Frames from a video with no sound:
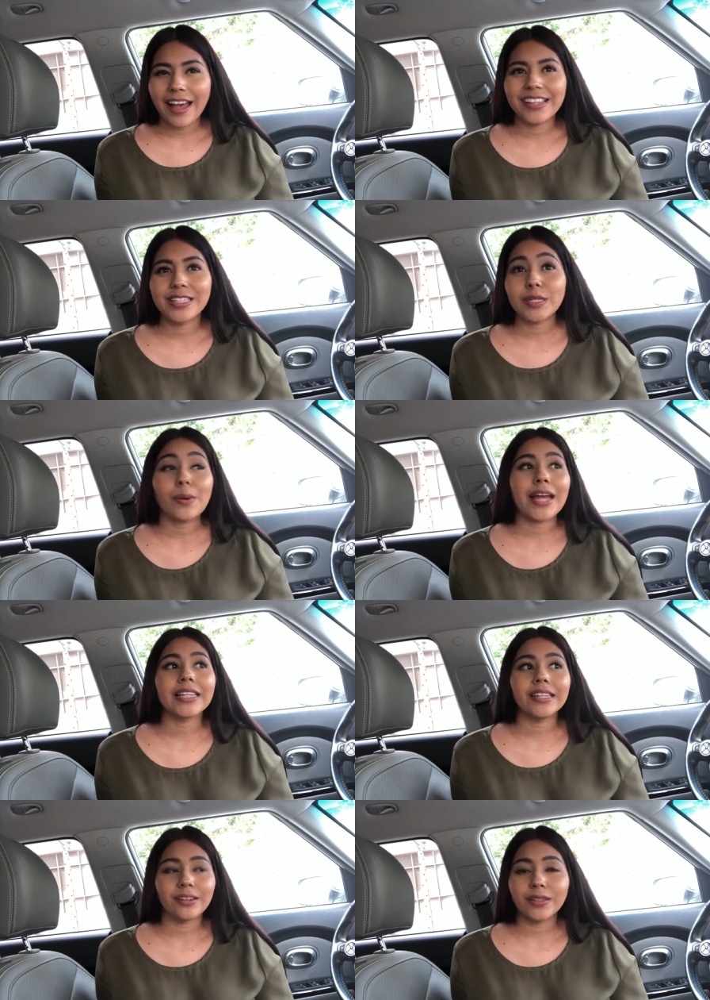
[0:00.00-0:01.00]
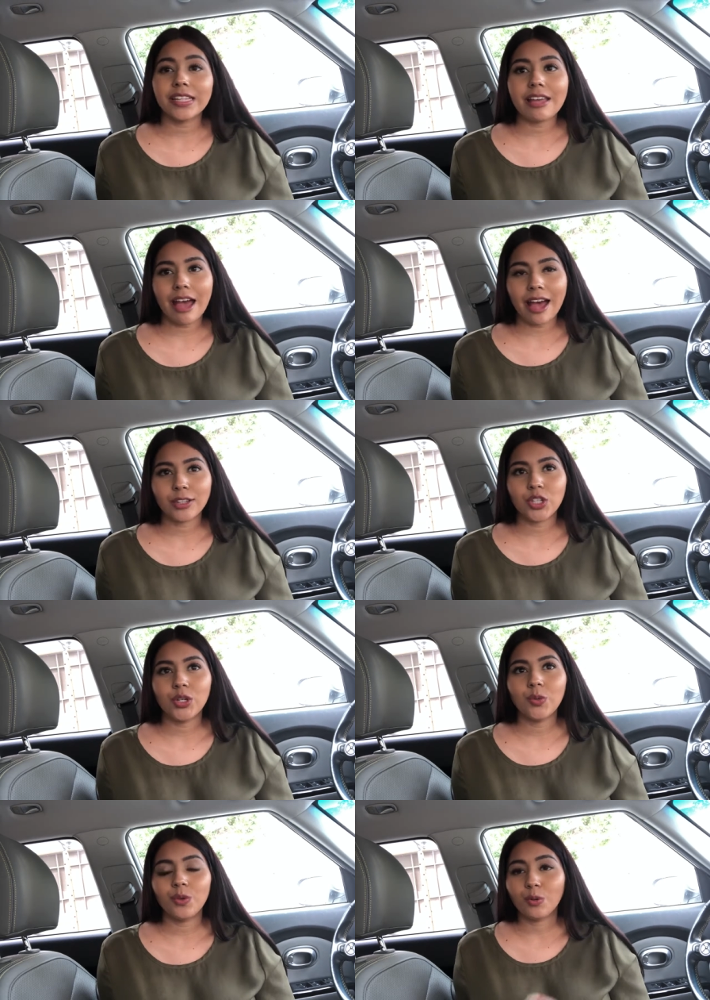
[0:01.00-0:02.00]
And so I literally had
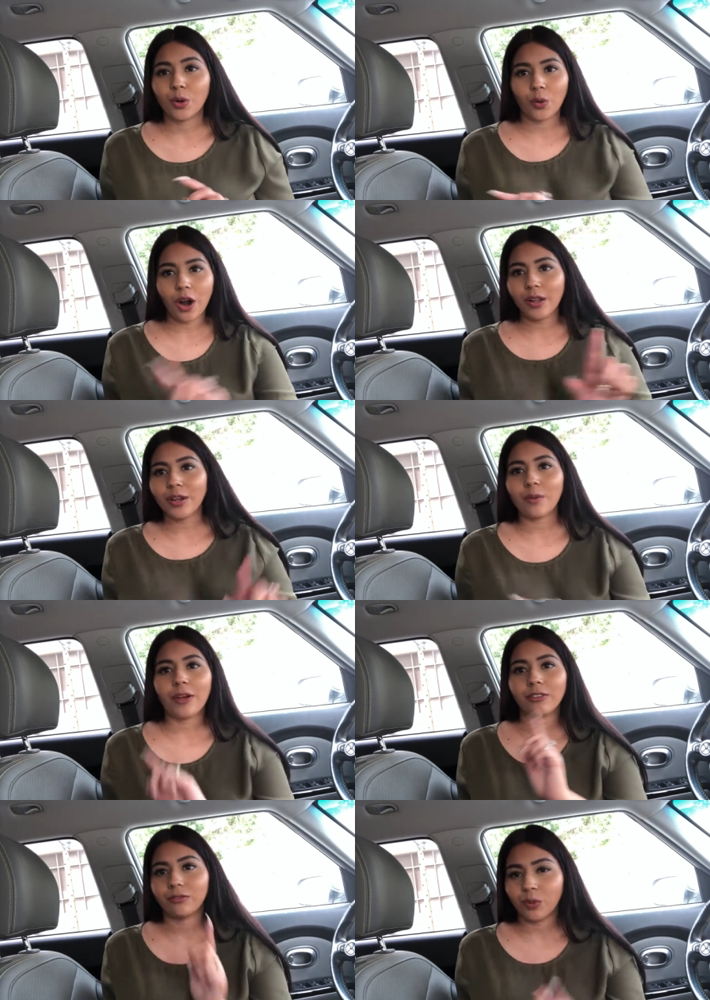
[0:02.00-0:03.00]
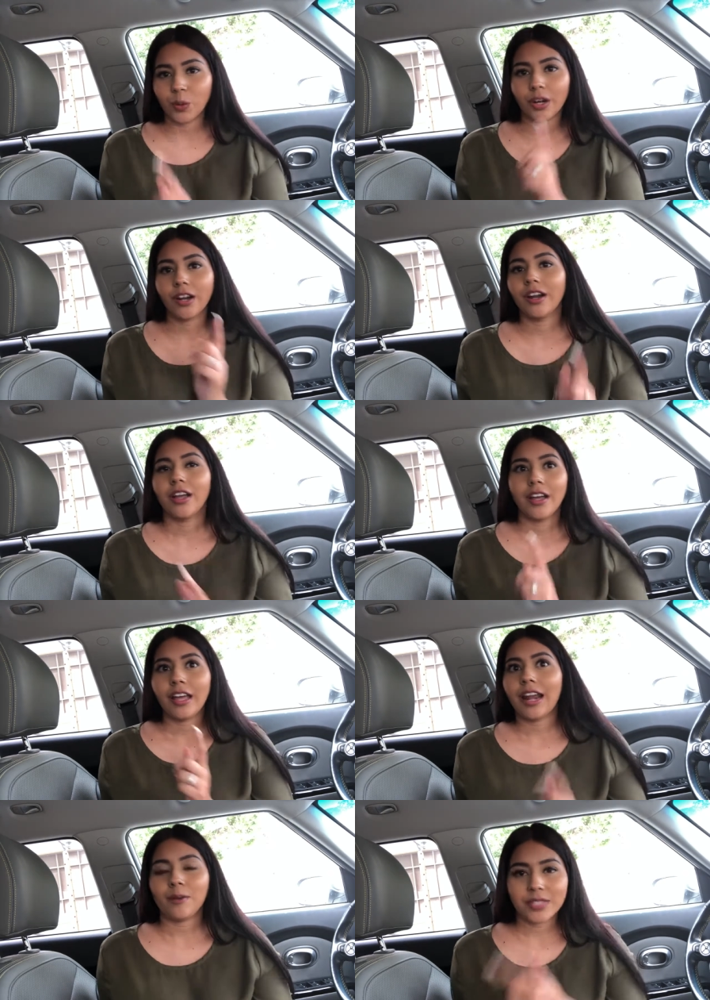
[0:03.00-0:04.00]
to, we were crawling around the floor,
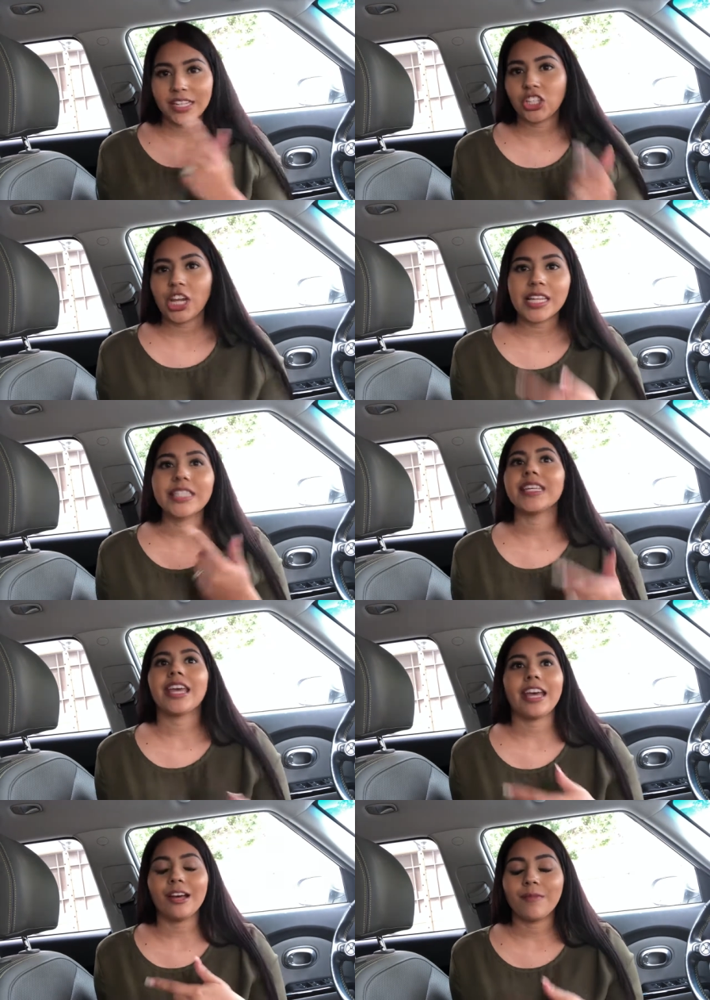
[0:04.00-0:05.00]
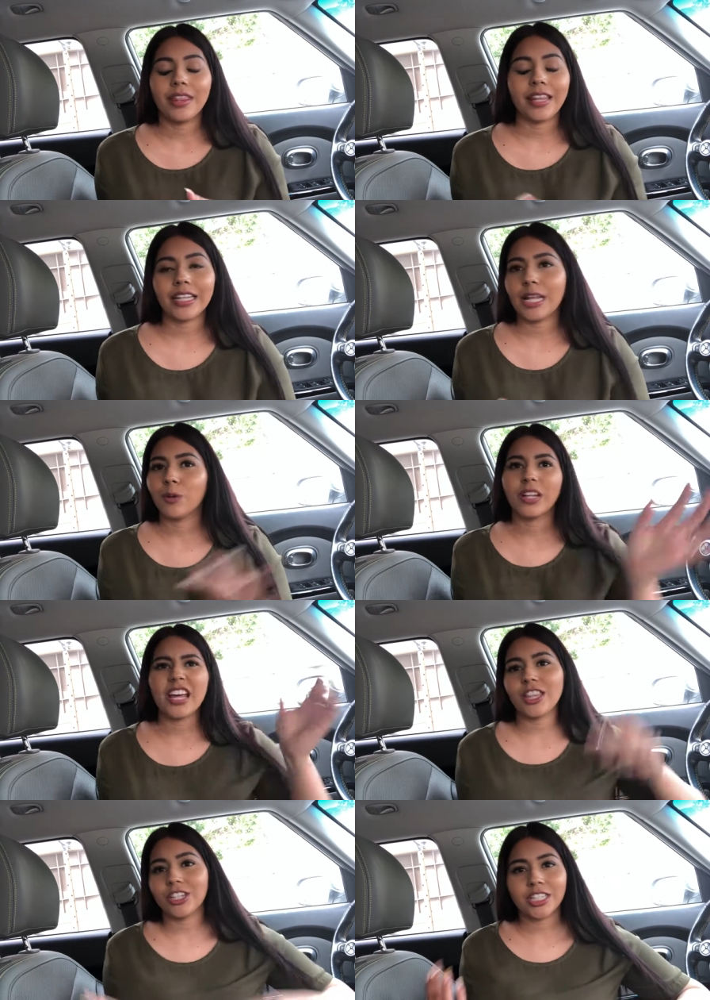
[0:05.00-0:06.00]
and I was like chasing him, and like they were
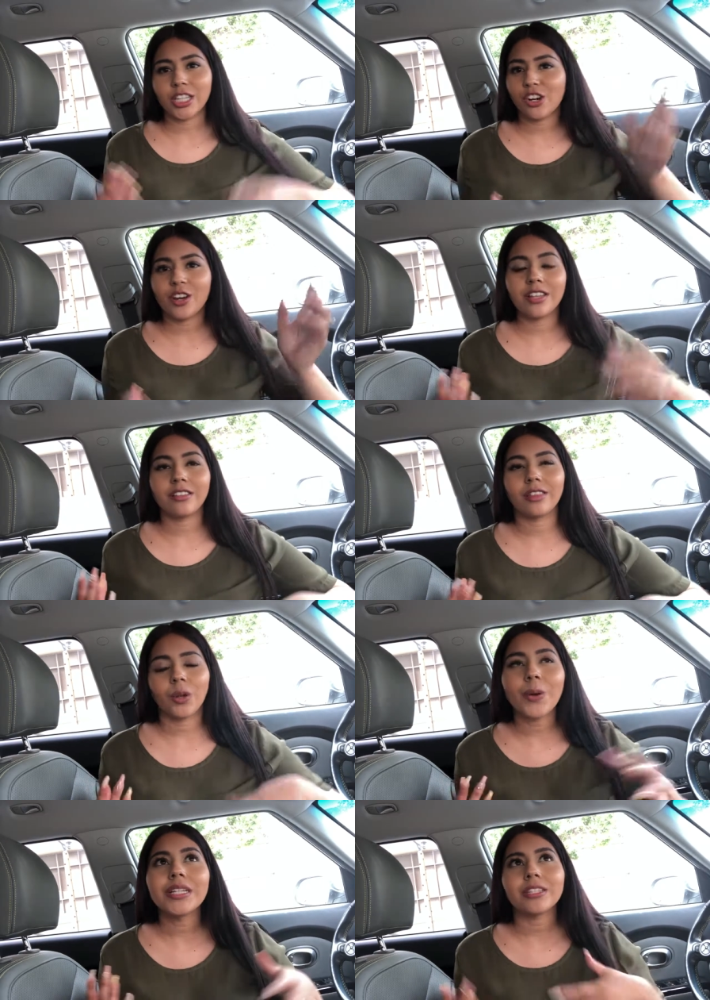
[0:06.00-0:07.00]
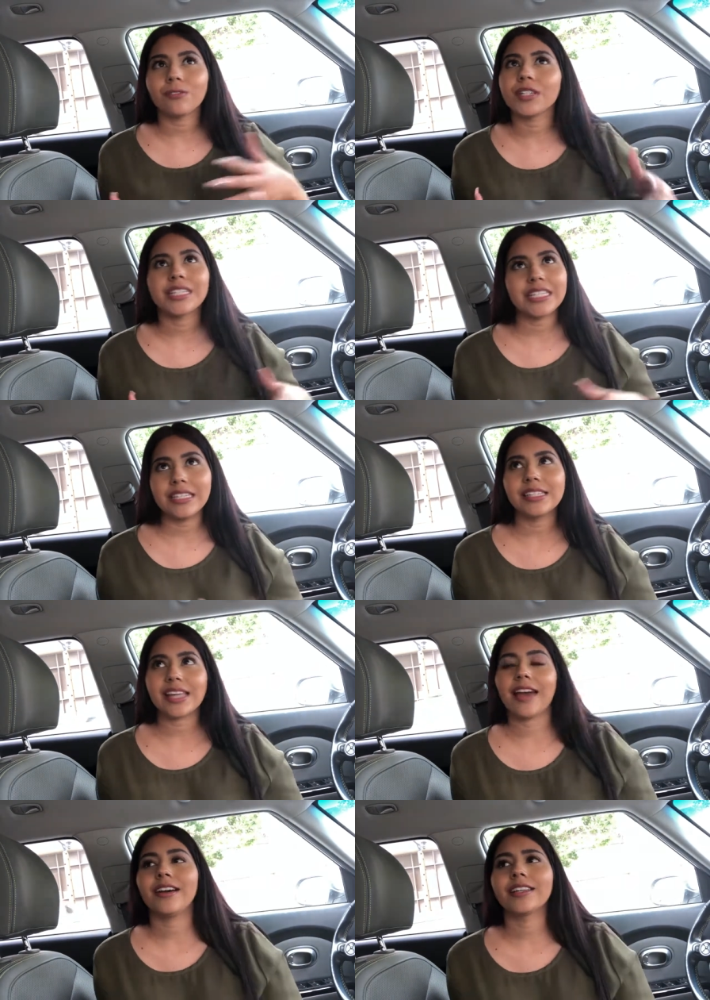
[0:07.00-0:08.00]
like just throwing different scenes
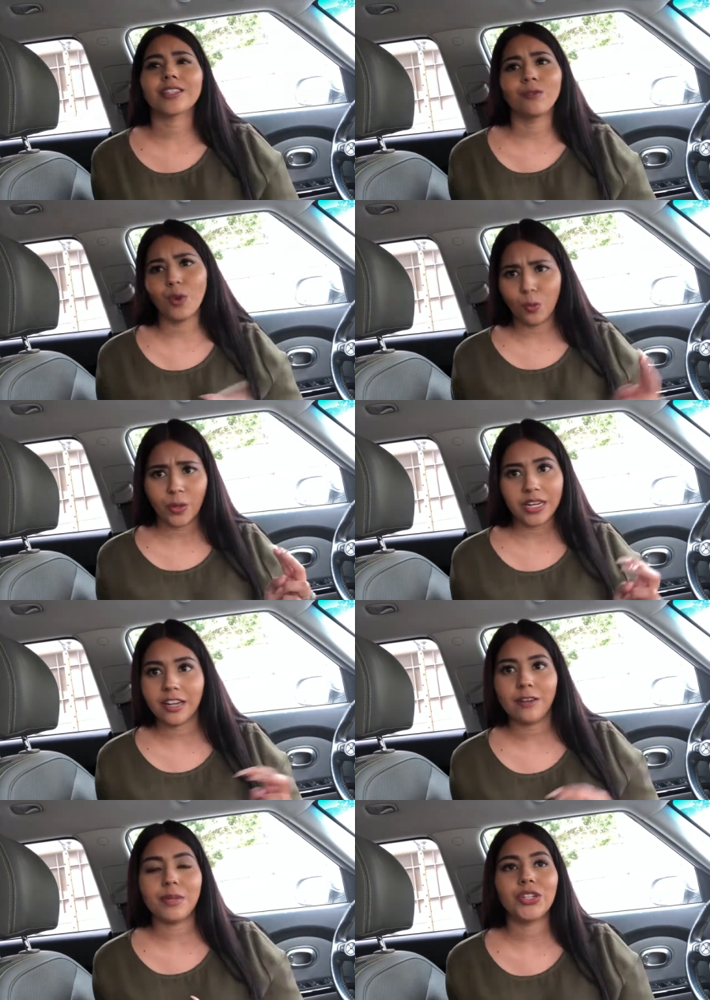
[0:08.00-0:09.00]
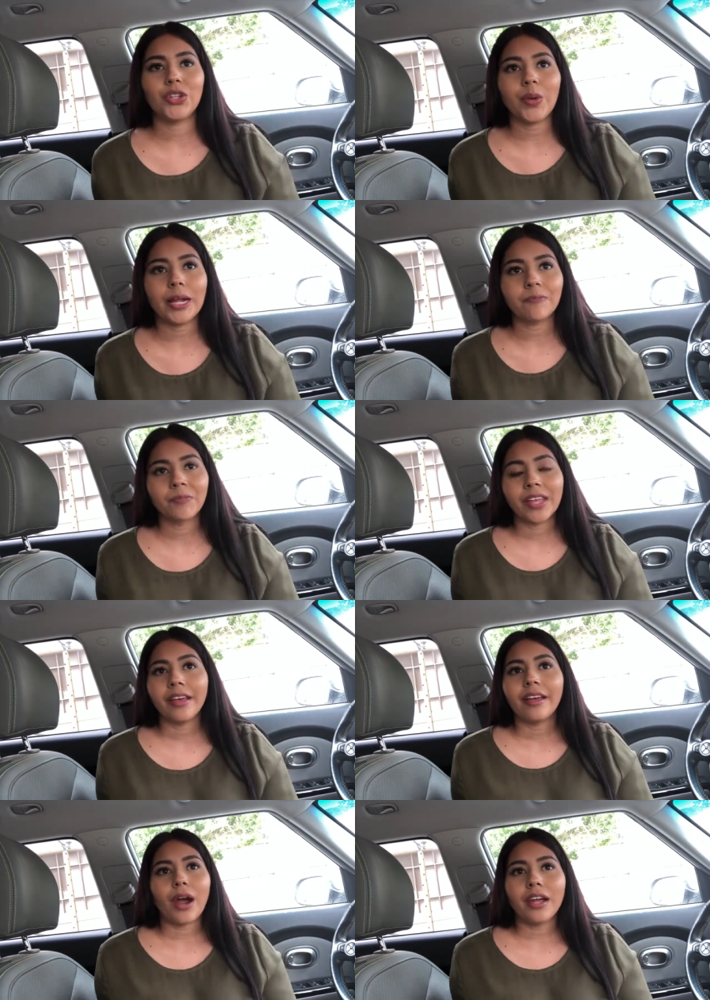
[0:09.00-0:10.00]
at us of what we needed to be doing.
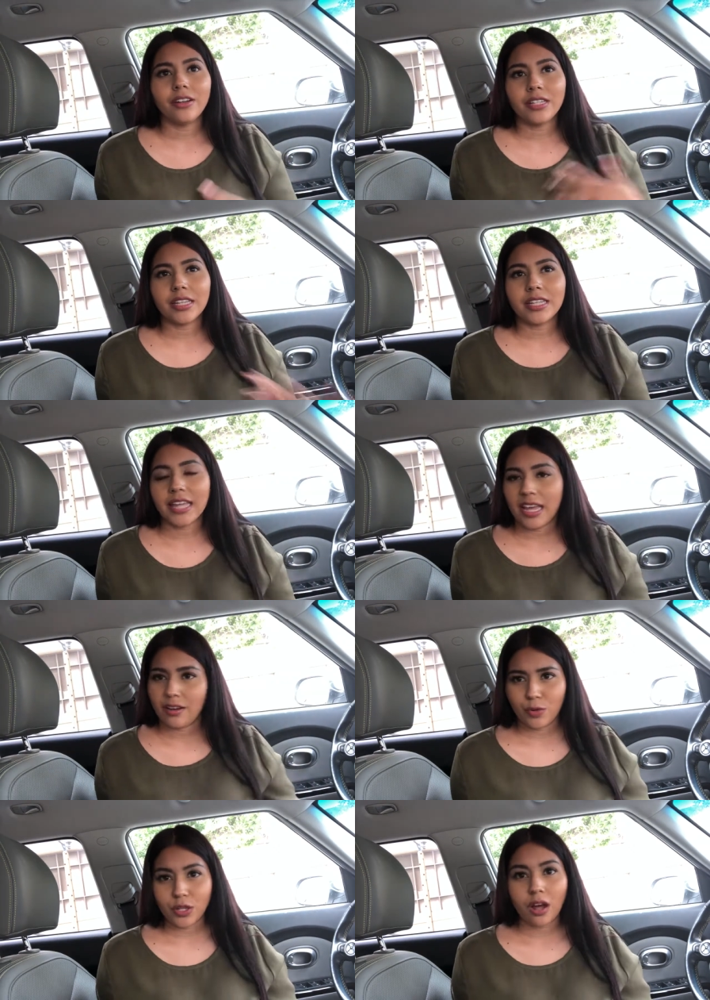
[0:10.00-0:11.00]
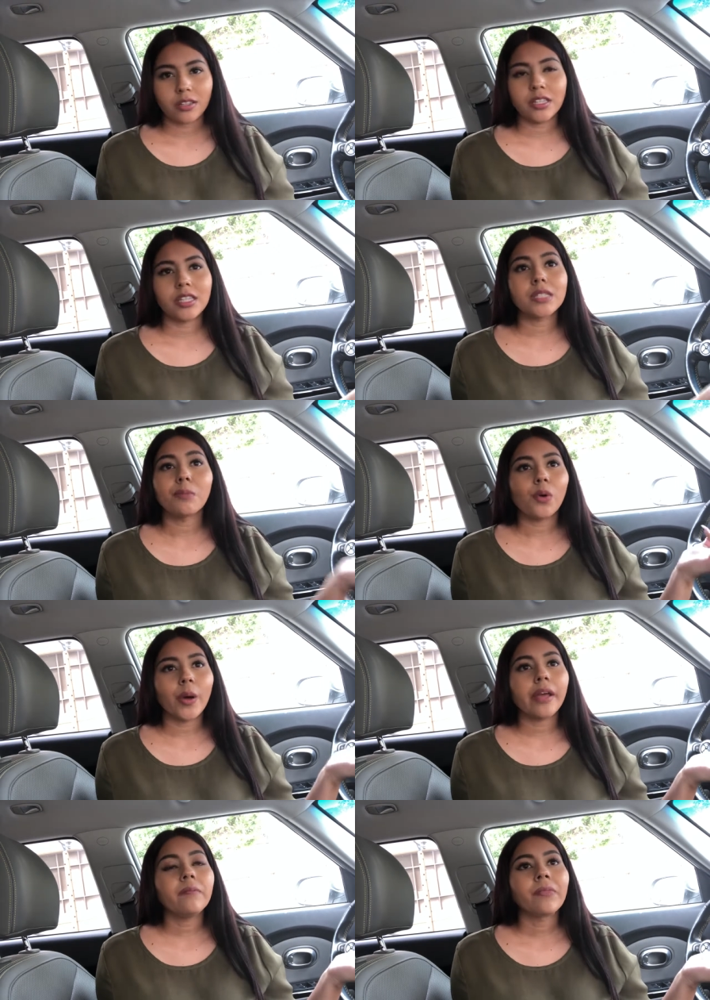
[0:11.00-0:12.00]
Prior to this, I had never talked to this
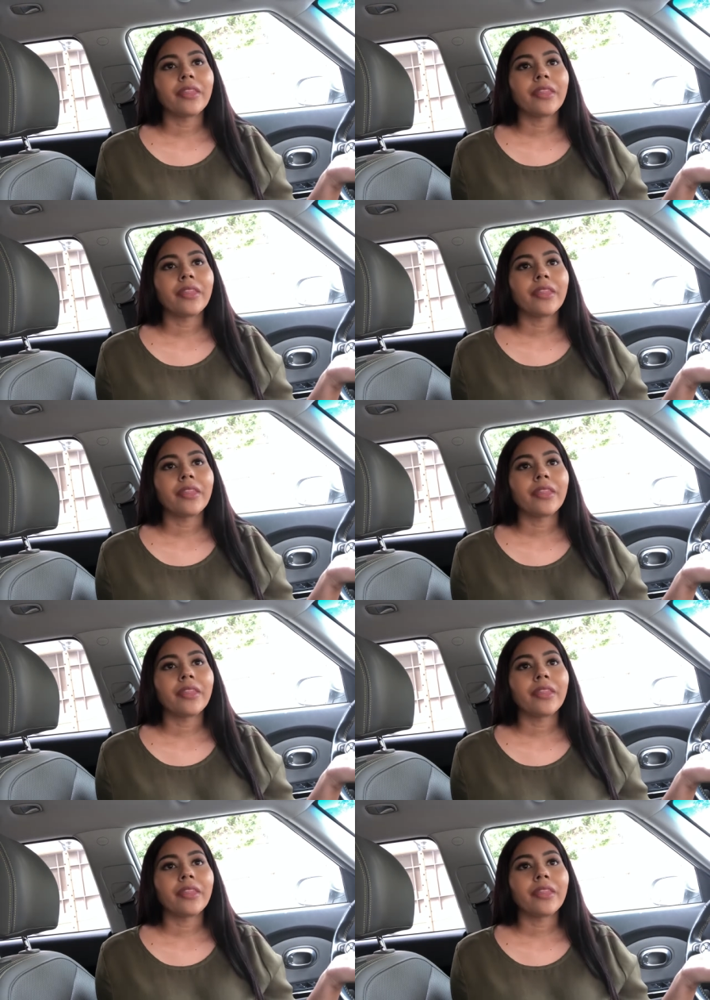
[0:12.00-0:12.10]
boy.